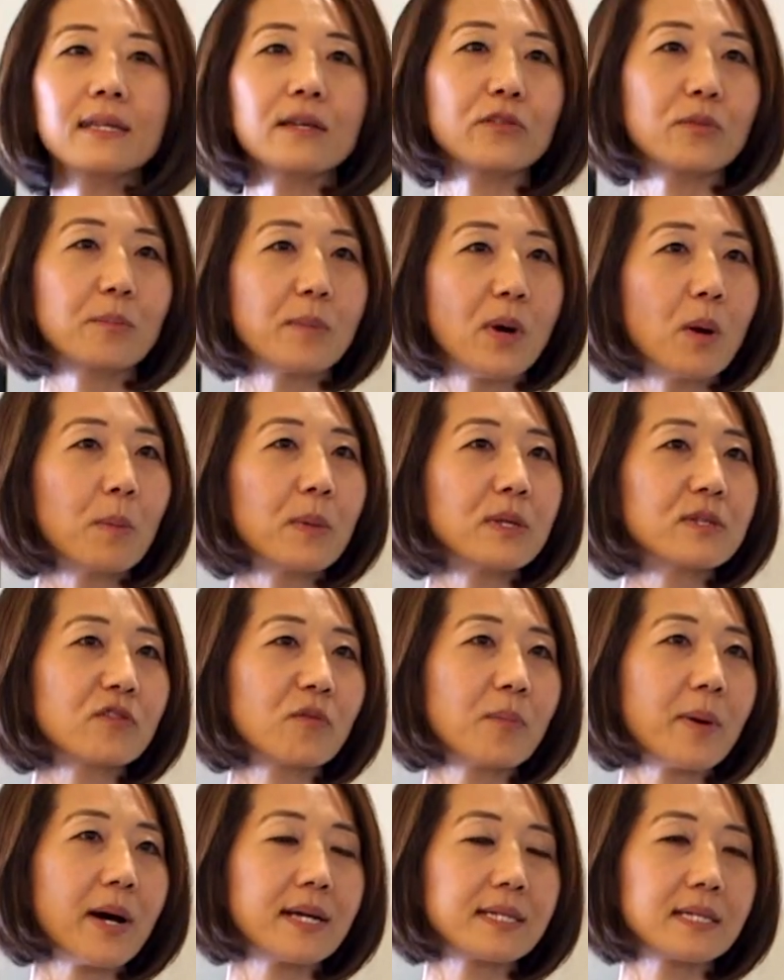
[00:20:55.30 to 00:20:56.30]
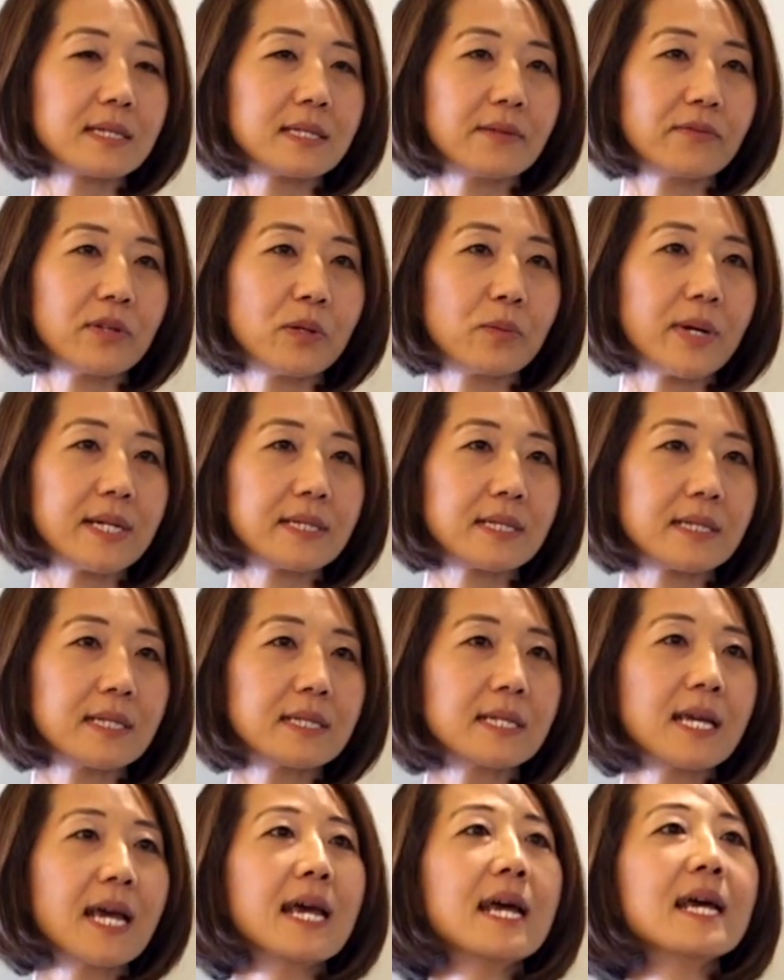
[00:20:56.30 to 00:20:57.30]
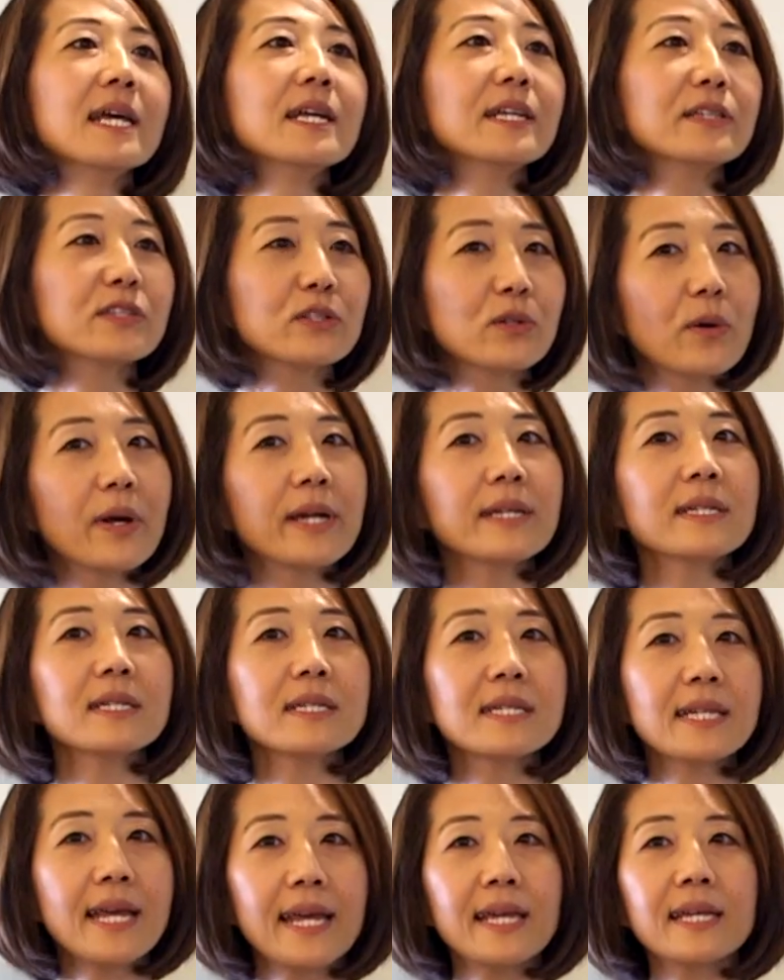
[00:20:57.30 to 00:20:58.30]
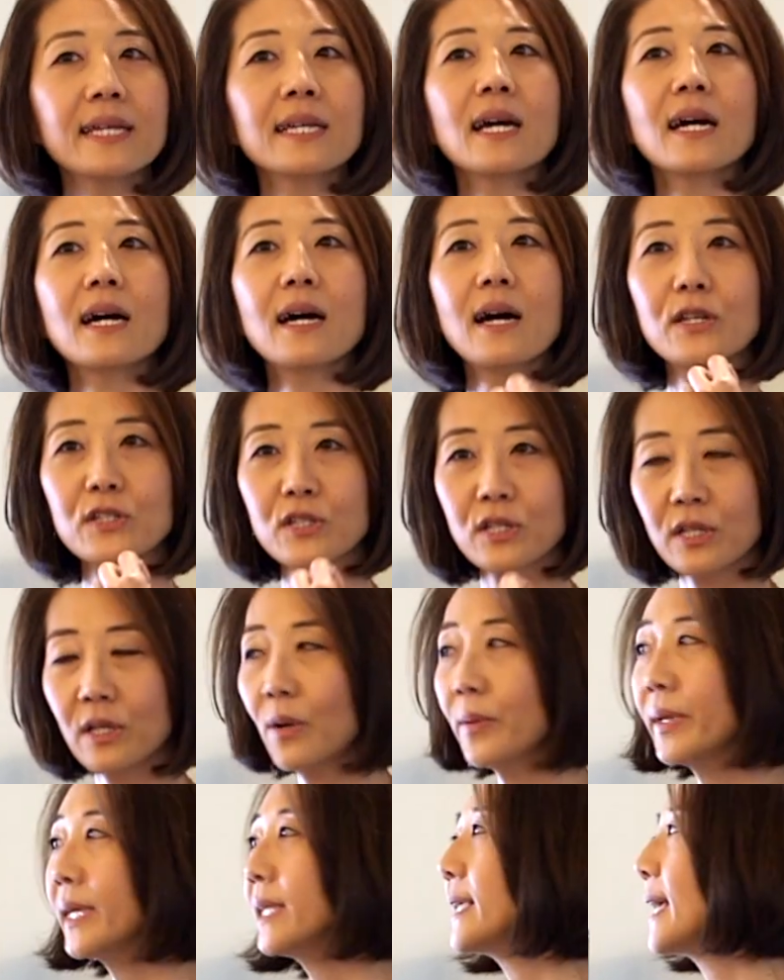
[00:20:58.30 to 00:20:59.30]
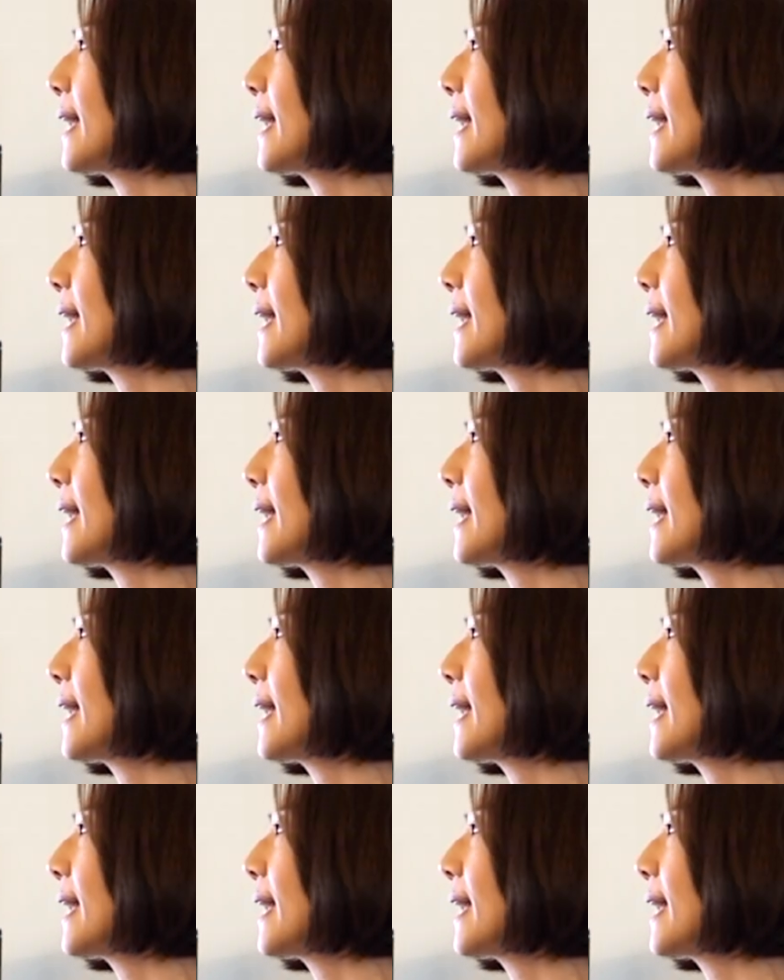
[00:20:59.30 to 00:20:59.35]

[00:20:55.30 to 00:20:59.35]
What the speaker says: these moments of positivity resonance, it's going to take a slowing